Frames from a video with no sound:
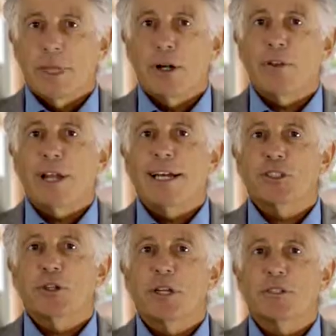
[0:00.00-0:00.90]
And over the
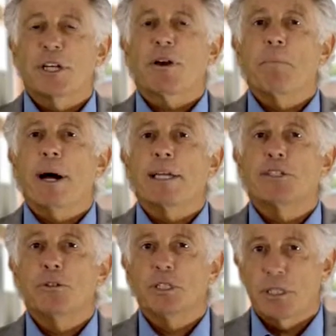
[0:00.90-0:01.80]
last 2 years, I've combined
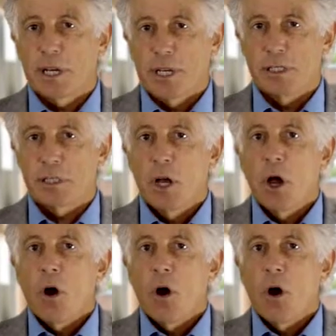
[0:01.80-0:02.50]
2 studies.